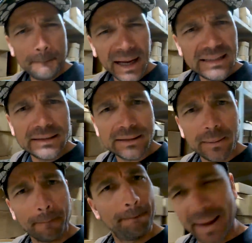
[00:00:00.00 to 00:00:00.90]

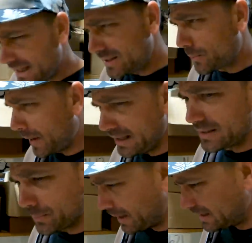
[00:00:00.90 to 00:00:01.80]
Baits, baits,
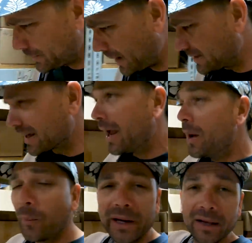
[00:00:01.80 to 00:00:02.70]
baits, baits, baits.
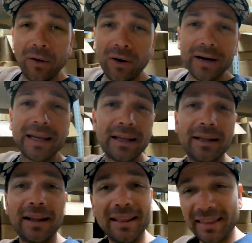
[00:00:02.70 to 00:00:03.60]
We are
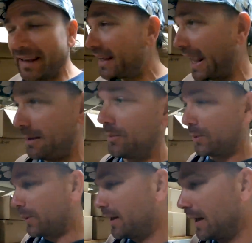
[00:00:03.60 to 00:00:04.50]
in the
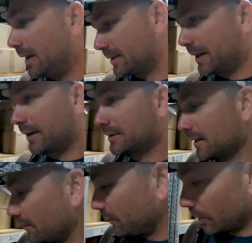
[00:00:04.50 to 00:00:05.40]
Gambler Warehouse down in
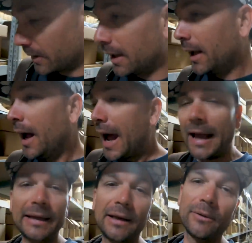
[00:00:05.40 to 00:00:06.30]
South Florida,
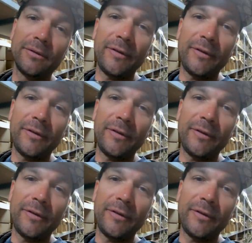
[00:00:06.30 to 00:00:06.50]
hanging out with